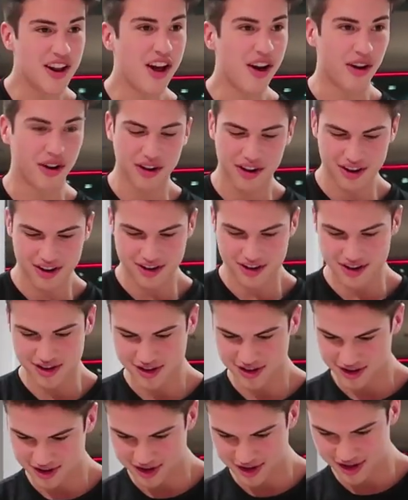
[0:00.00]
No.
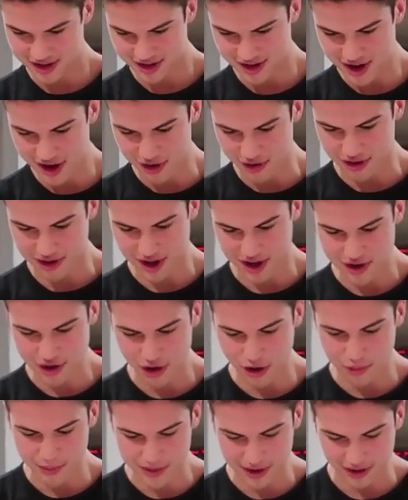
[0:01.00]
No. Then
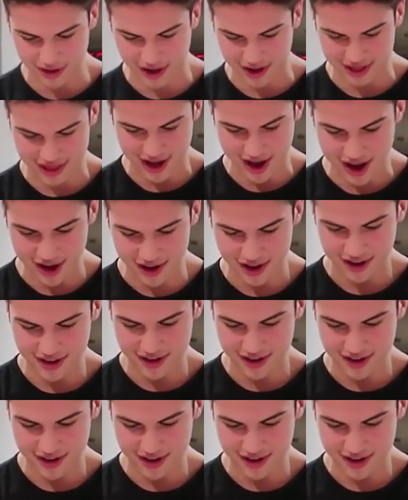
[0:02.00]
you open it like that.